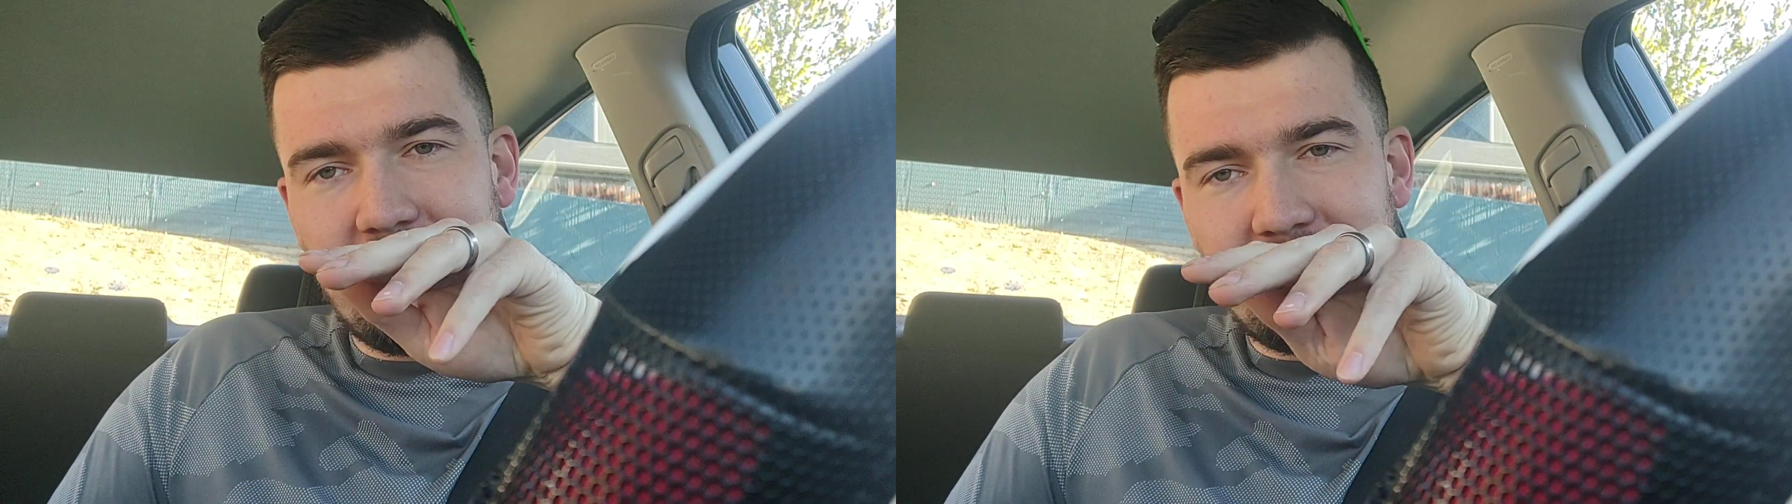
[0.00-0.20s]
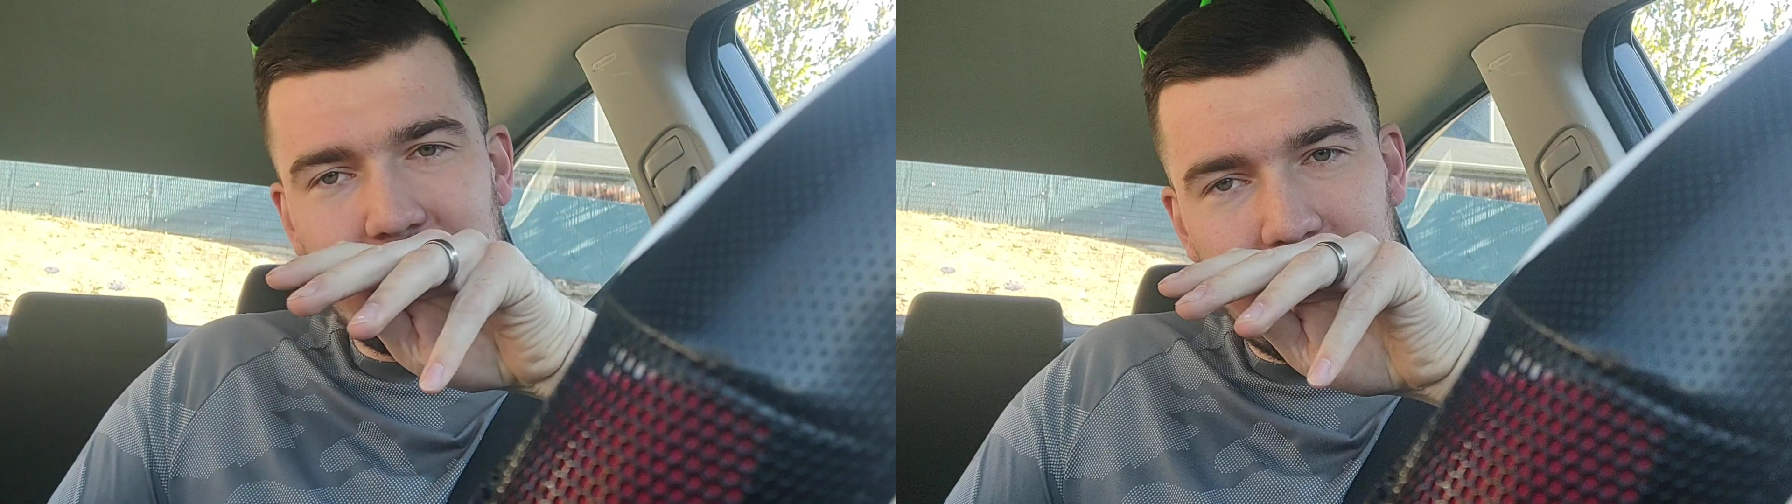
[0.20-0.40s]

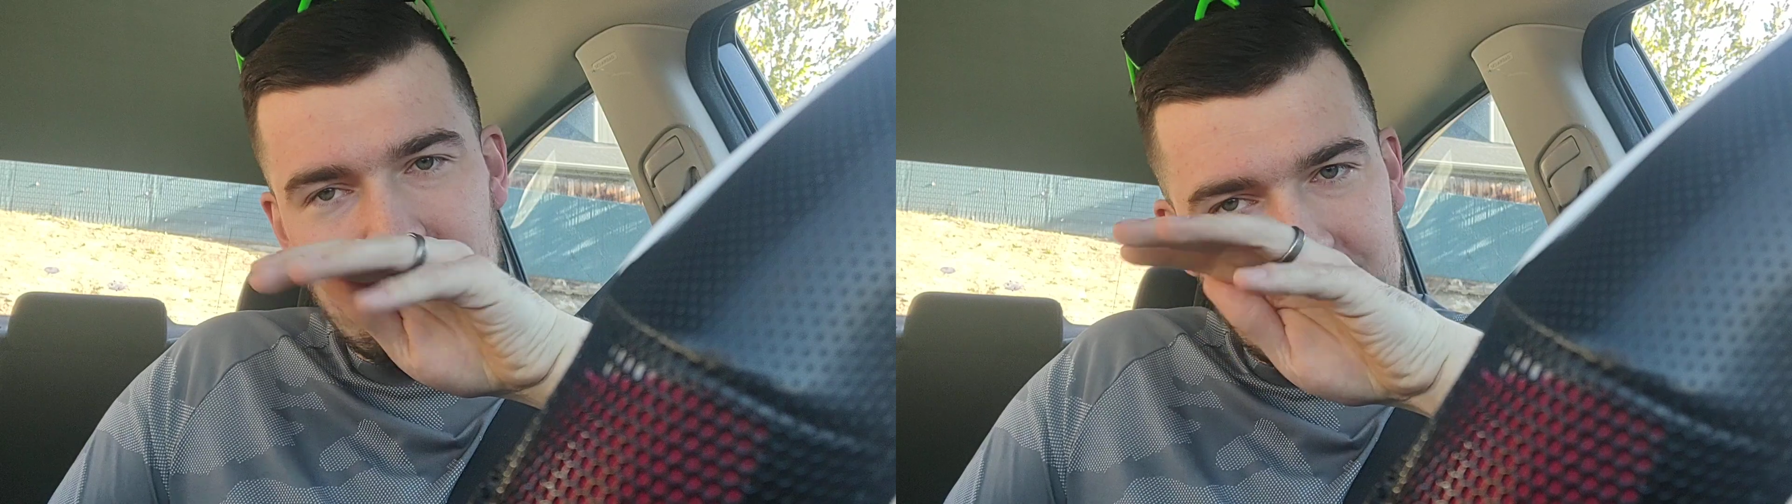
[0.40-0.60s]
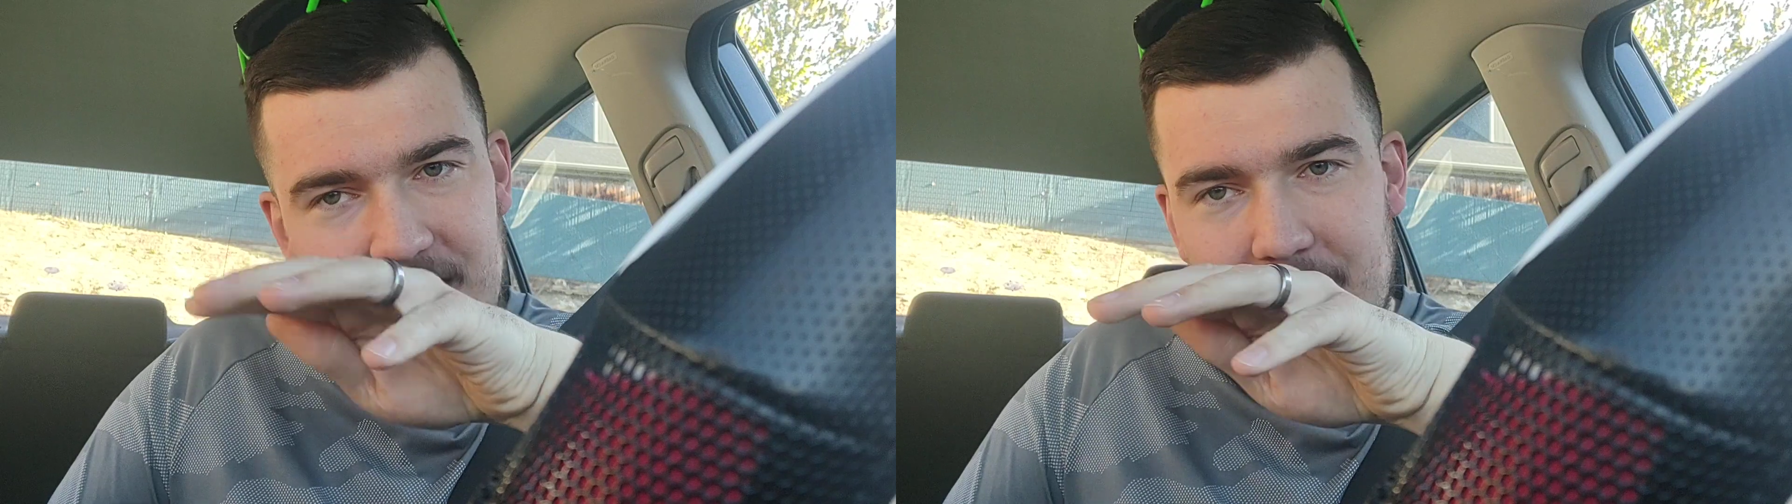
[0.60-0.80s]
the story
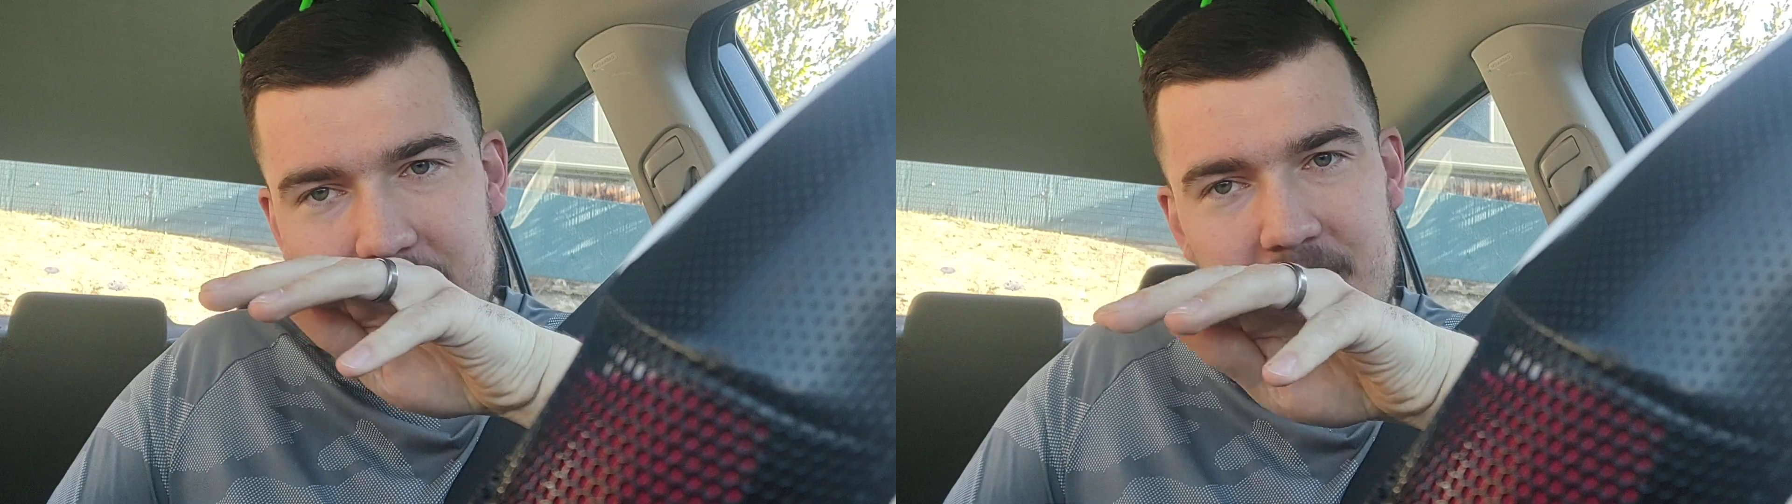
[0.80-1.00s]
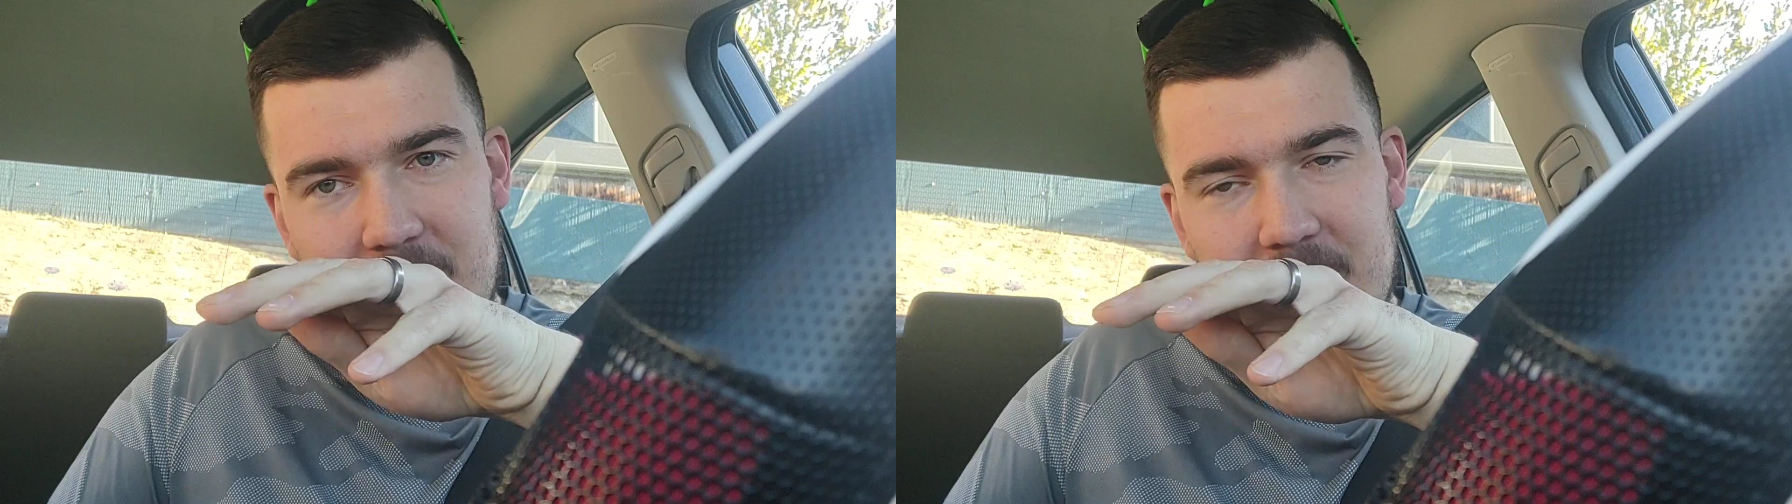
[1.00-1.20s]
is a lot
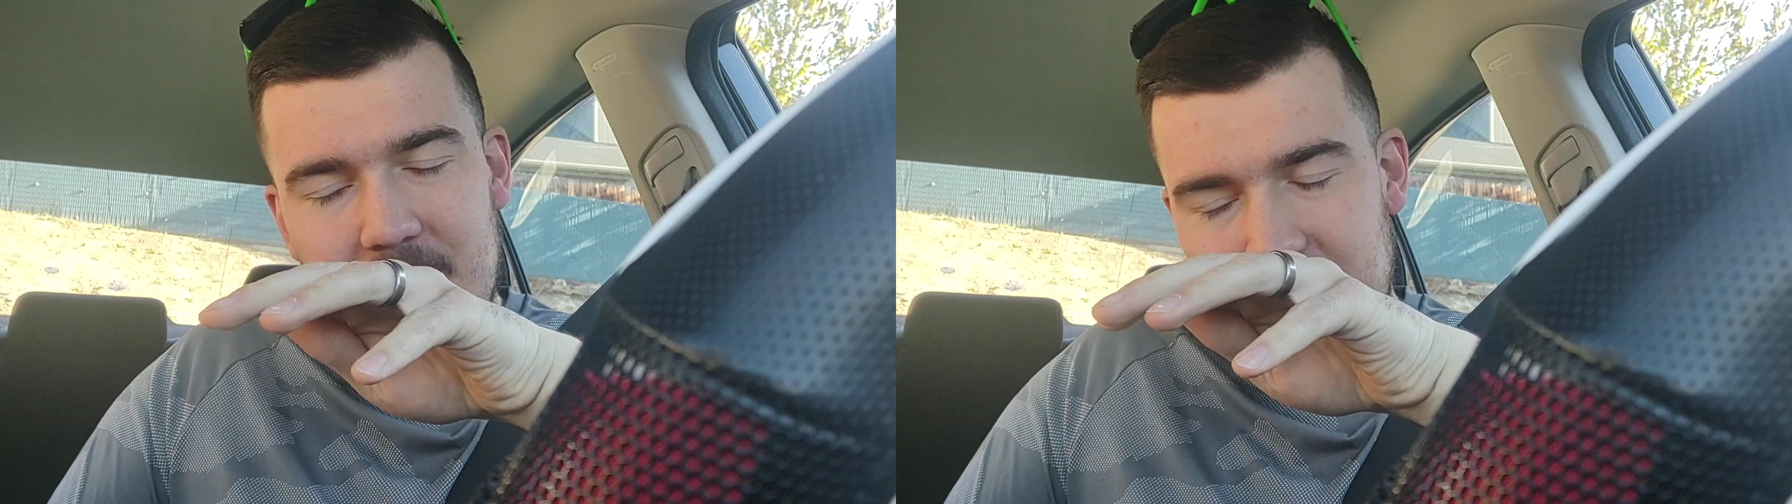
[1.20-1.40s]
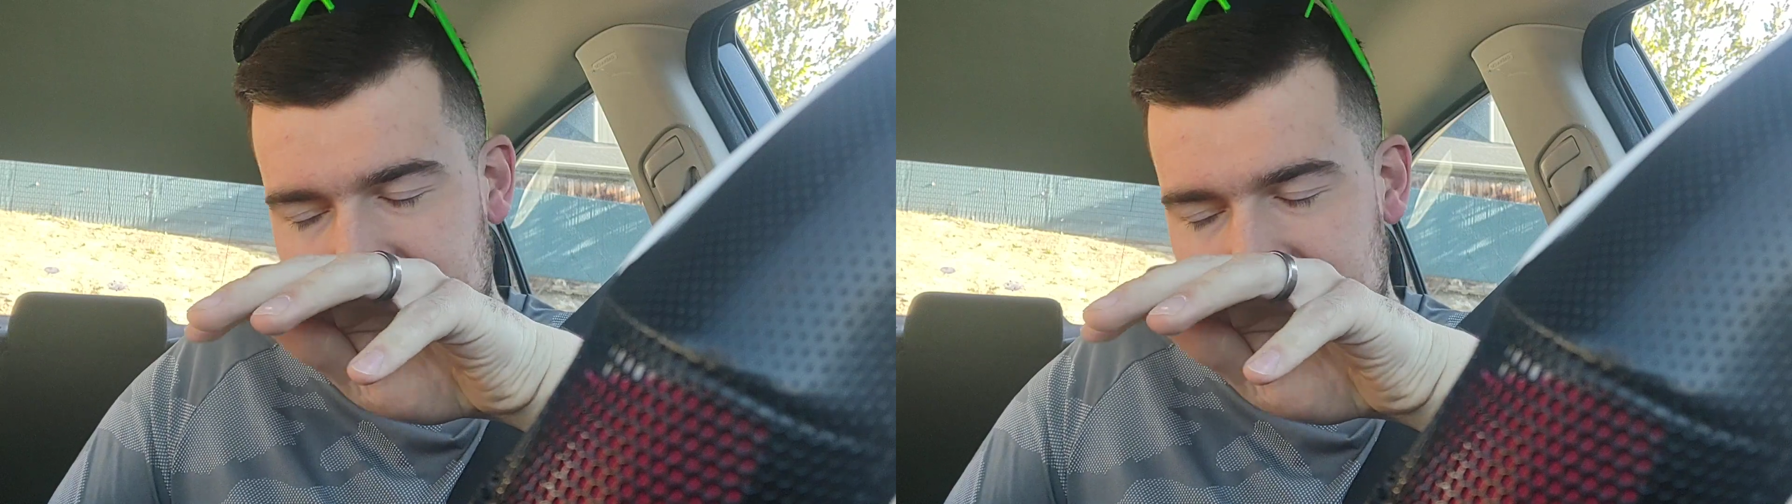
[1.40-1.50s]
better